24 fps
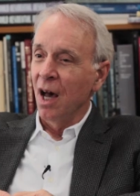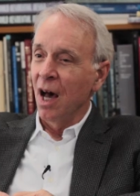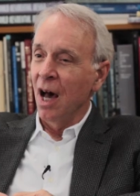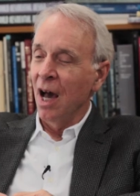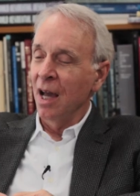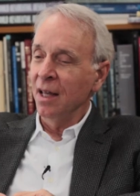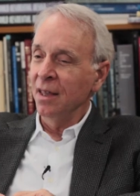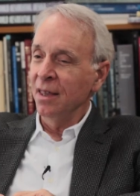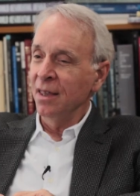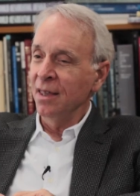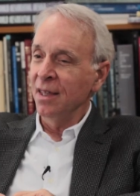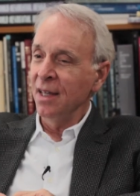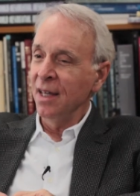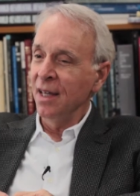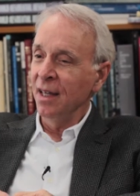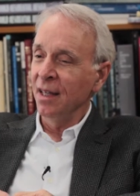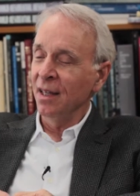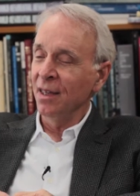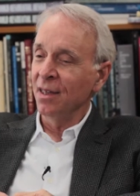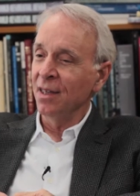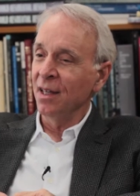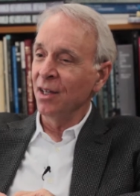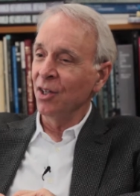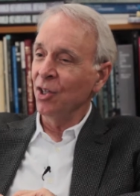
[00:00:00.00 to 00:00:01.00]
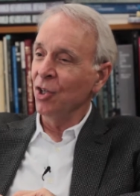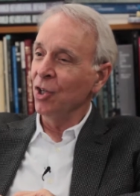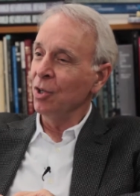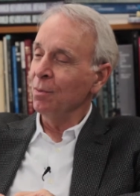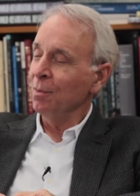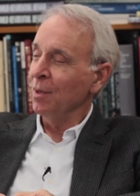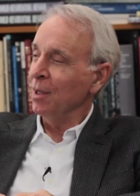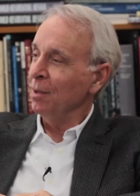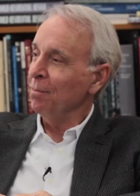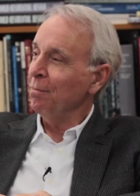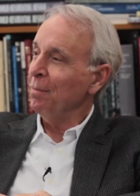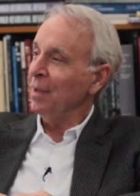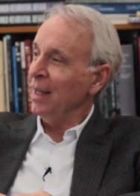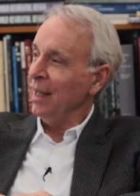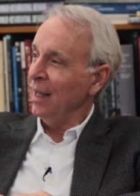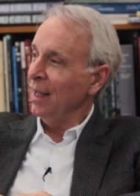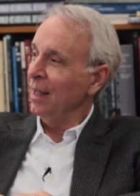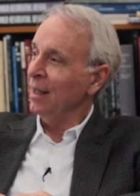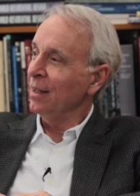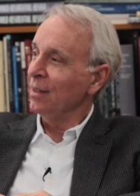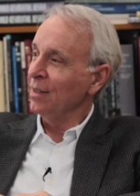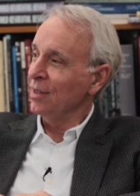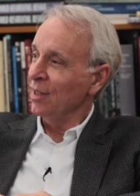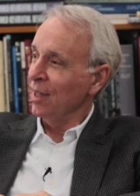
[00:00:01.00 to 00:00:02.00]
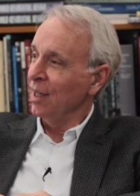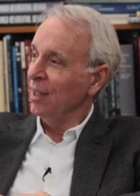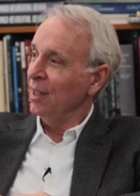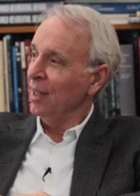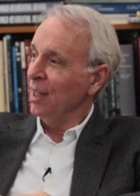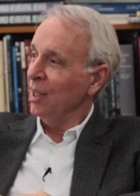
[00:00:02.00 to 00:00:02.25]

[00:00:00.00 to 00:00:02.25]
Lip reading: I think that human beings and